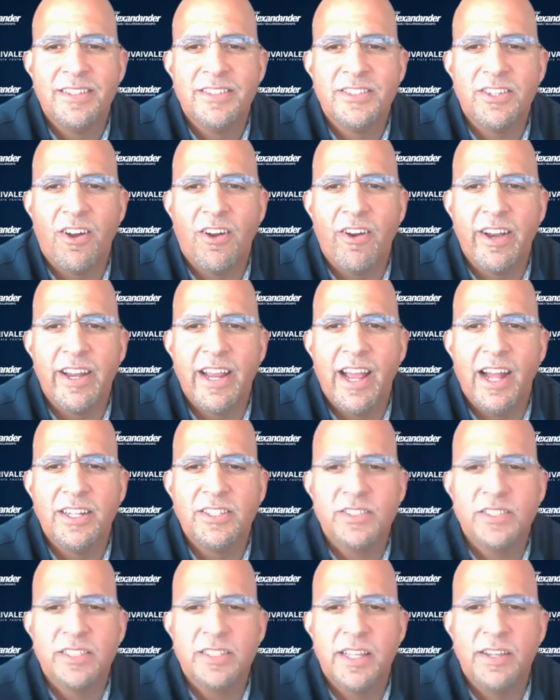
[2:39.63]
Sorry,
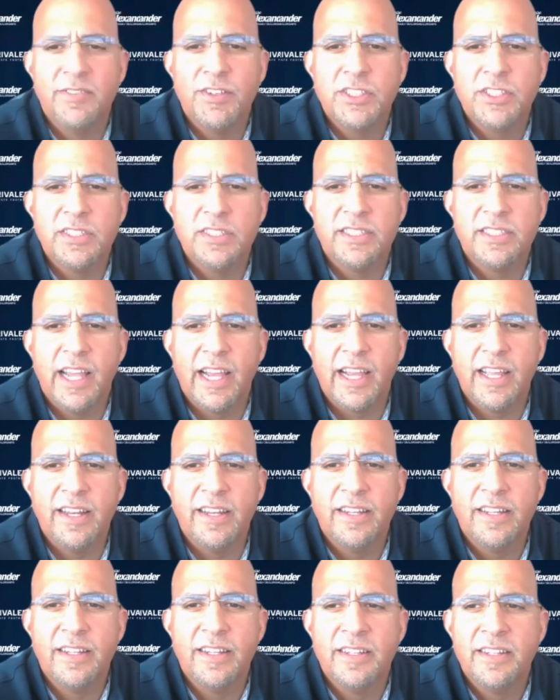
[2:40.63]
guys. Give us a
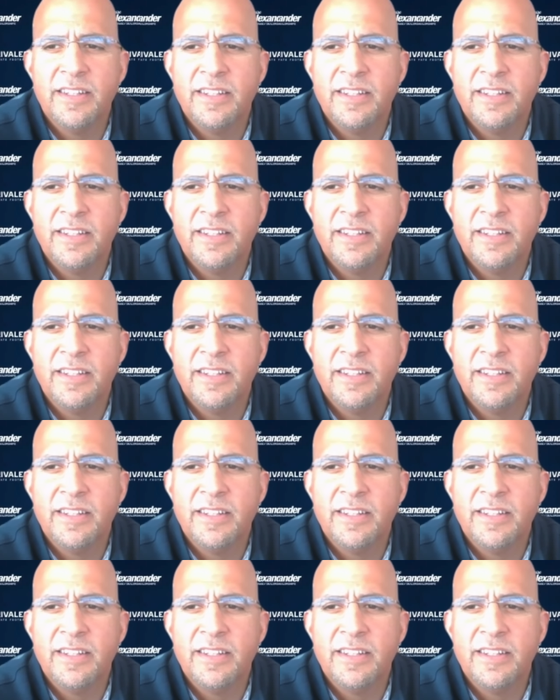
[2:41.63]
second.